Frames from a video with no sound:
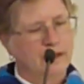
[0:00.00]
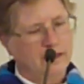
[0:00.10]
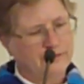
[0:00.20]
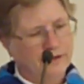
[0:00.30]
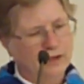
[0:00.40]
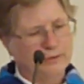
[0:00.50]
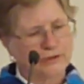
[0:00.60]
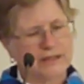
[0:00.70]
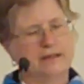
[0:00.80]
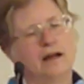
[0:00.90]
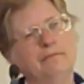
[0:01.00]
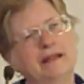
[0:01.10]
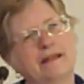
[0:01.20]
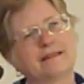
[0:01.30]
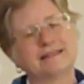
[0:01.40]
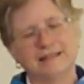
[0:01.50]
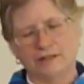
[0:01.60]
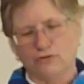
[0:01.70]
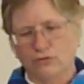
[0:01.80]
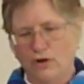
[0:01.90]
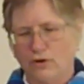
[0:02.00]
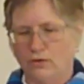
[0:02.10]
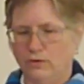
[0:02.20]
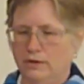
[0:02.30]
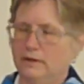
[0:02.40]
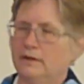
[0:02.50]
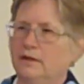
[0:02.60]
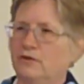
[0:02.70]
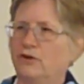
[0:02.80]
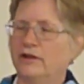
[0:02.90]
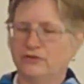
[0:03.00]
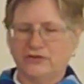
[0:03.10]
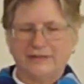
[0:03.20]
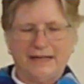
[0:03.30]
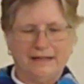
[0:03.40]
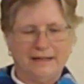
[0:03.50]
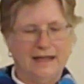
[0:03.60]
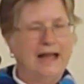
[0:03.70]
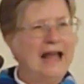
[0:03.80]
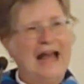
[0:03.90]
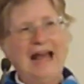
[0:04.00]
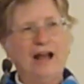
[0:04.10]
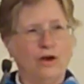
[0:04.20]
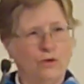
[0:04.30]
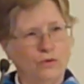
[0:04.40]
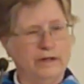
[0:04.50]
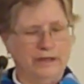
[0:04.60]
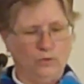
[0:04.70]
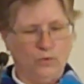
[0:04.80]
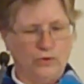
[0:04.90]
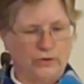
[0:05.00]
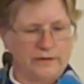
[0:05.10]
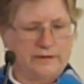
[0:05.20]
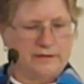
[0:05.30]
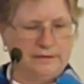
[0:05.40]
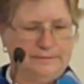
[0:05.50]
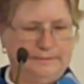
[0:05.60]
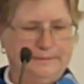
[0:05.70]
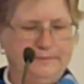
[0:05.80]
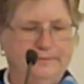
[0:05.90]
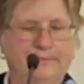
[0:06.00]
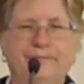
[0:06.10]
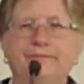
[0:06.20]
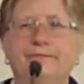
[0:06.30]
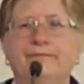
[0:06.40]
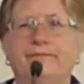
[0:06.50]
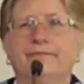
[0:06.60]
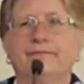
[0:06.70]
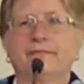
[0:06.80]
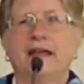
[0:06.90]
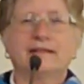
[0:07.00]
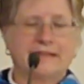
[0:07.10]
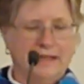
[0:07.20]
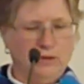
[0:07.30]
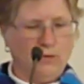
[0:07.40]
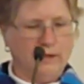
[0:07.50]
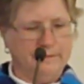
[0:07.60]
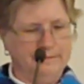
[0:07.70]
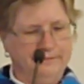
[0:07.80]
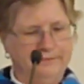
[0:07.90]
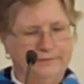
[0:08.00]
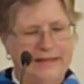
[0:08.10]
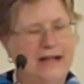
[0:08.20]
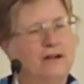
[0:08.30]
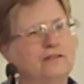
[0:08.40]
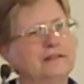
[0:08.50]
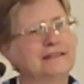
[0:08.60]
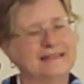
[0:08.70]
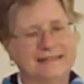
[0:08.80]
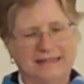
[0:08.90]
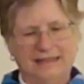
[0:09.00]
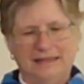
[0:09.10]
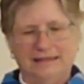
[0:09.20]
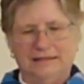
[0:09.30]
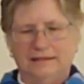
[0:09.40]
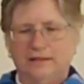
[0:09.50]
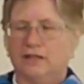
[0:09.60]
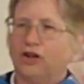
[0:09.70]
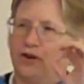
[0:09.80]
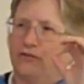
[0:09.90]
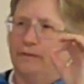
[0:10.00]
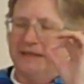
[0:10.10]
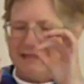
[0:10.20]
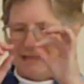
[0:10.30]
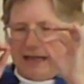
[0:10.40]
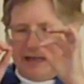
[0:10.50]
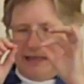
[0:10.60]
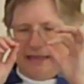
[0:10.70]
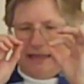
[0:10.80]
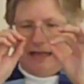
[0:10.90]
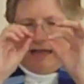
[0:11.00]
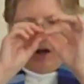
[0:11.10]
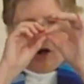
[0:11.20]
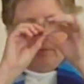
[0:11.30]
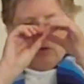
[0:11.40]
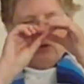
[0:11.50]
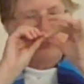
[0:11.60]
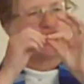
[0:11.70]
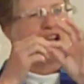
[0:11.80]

The farmer cannot make the seed grow nor understand how it works. Ask anyone, how does a seed go from this tiny, almost